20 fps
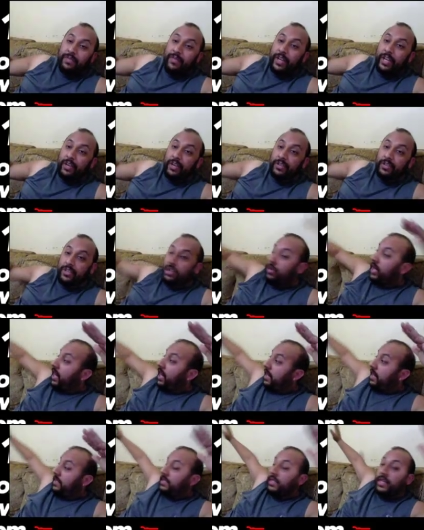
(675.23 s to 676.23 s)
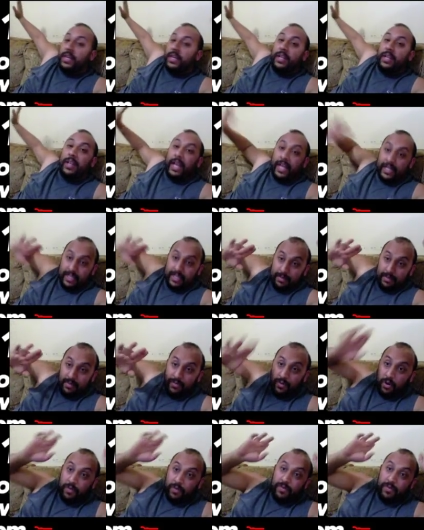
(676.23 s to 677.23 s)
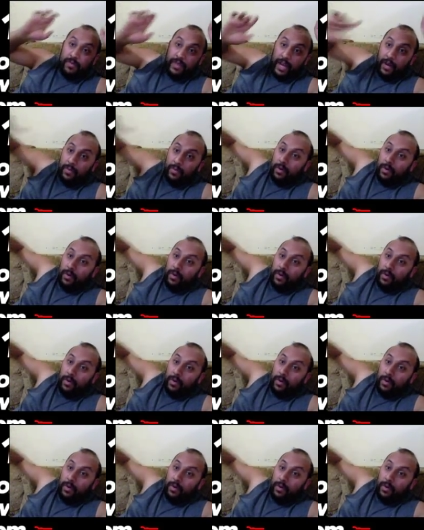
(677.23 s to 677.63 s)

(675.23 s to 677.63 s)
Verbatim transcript: video. So guys, like I said before, from now